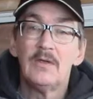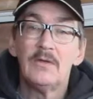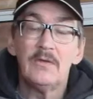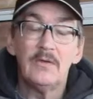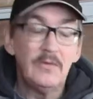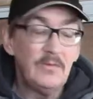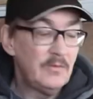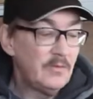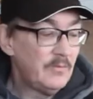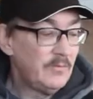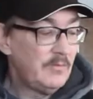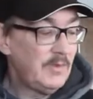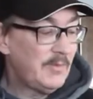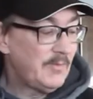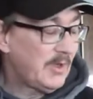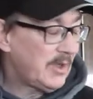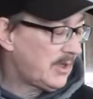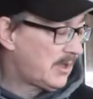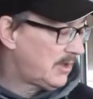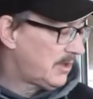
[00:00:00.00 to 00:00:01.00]
to
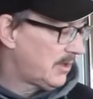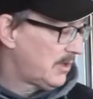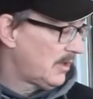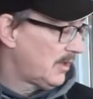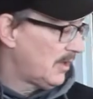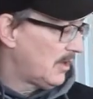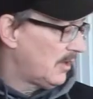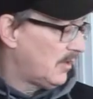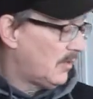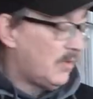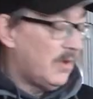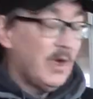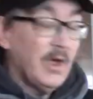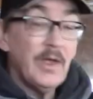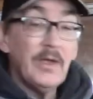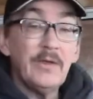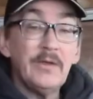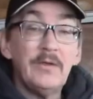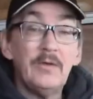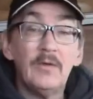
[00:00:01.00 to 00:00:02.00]
mimic
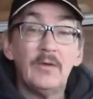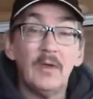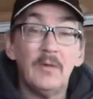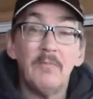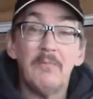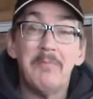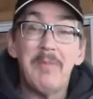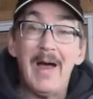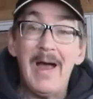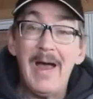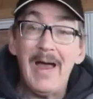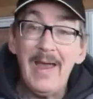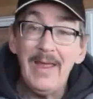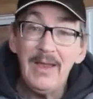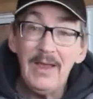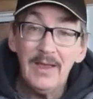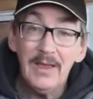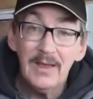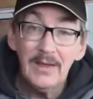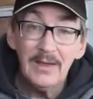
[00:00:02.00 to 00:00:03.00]
what you can
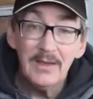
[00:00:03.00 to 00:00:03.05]
buy,